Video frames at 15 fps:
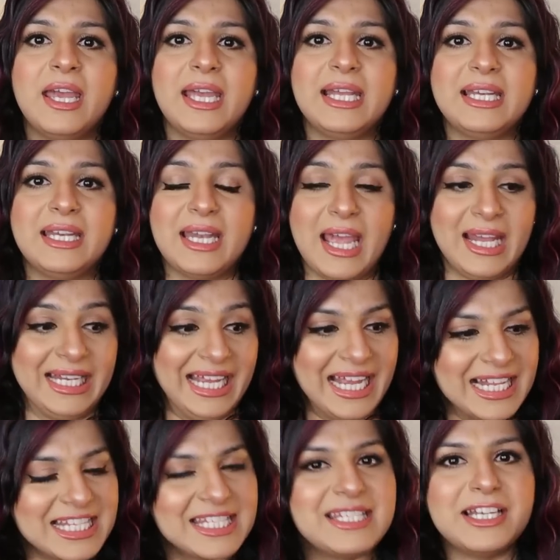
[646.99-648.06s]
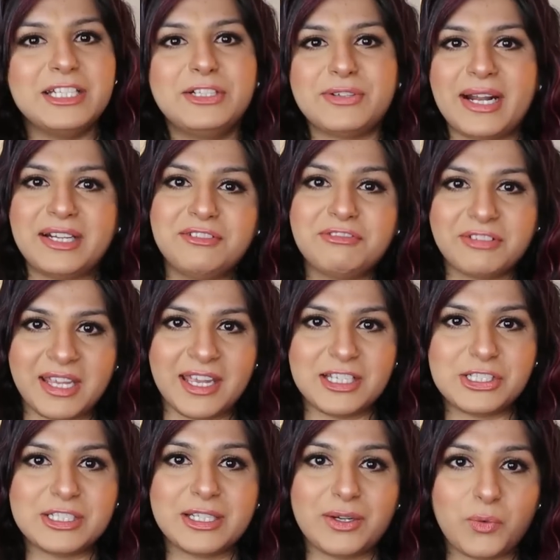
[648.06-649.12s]
in an instant
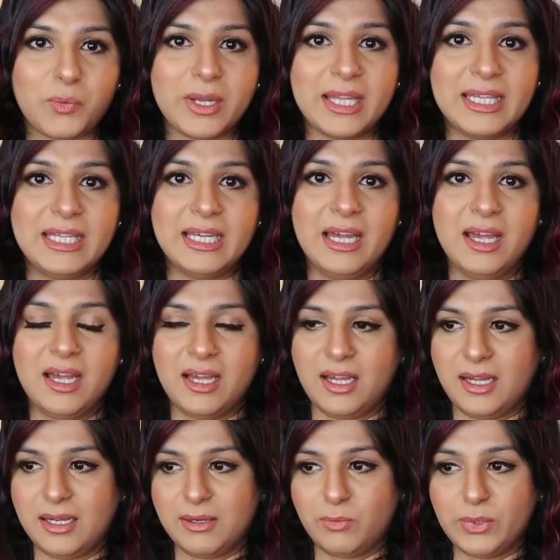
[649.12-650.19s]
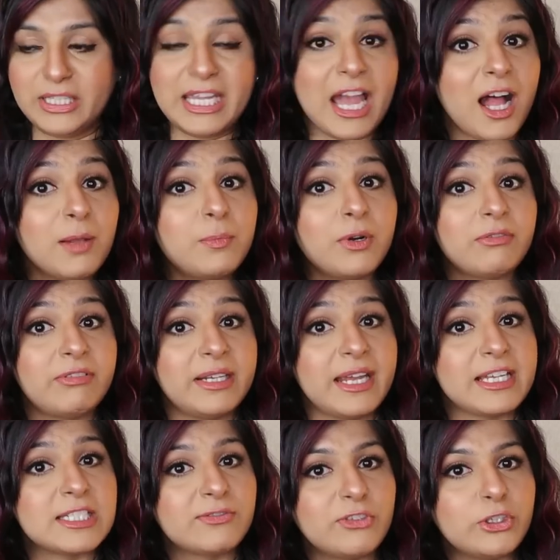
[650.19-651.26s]
gratification with the help of an
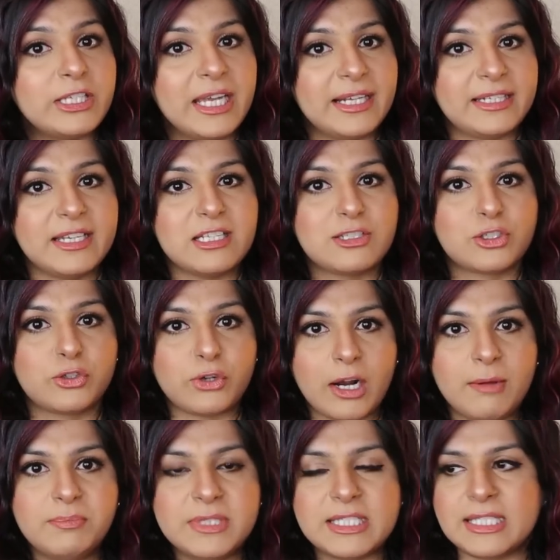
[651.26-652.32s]
exfoliating scrub.